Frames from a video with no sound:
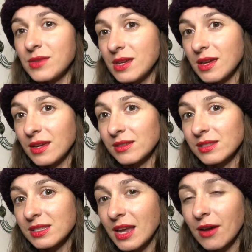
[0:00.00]

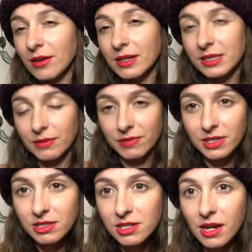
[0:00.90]
these areas of
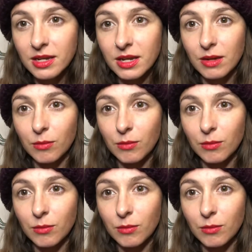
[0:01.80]
study.